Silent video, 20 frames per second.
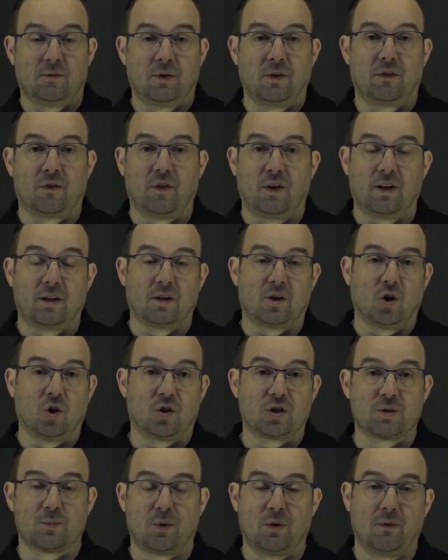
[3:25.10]
different
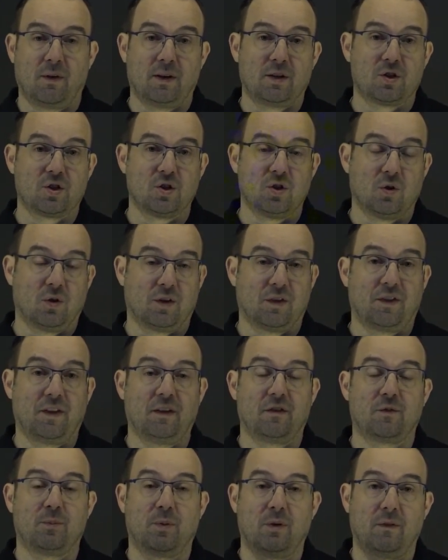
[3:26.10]
loss prevention or
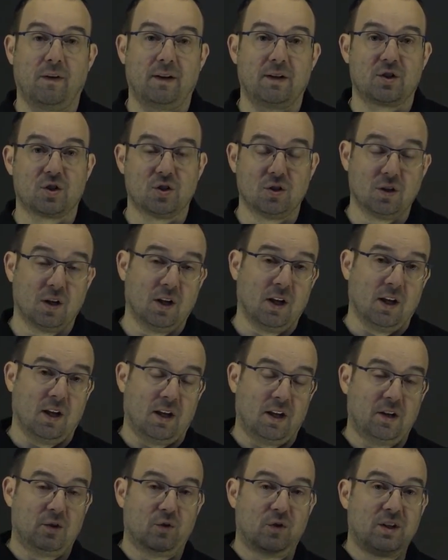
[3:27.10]
theft prevention
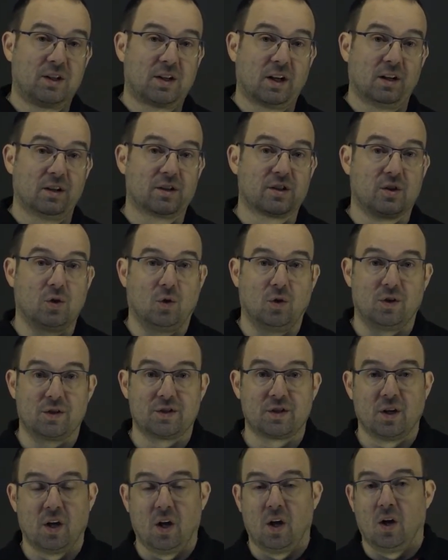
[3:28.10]
in retail
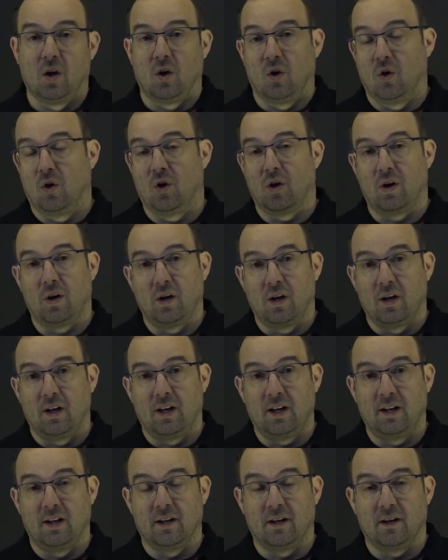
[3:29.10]
stores, or
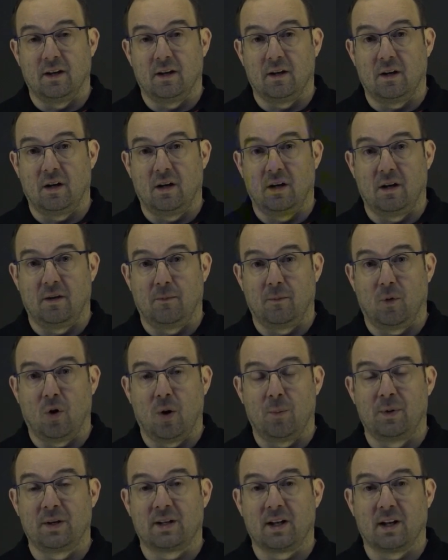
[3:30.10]
in a
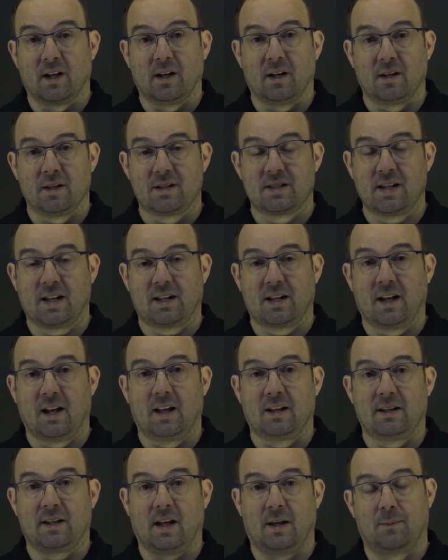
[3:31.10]
orbital
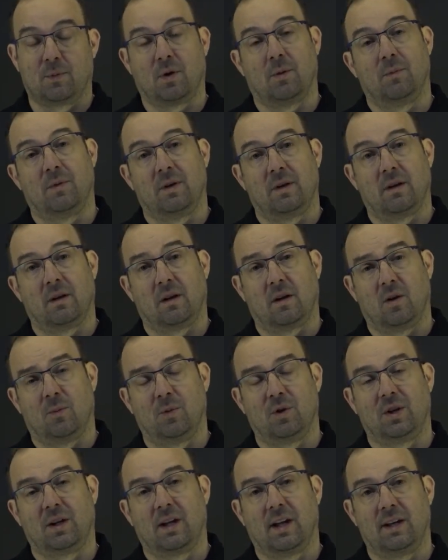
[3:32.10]
satellite type
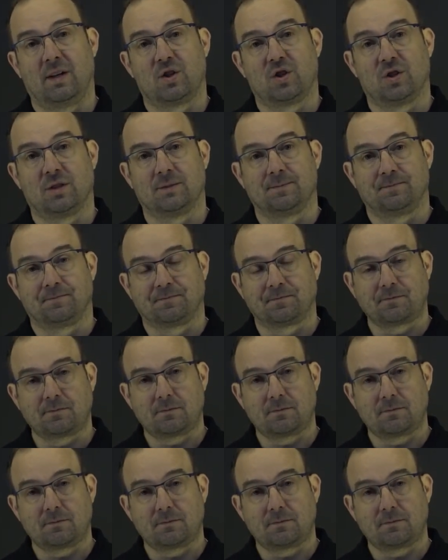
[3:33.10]
communication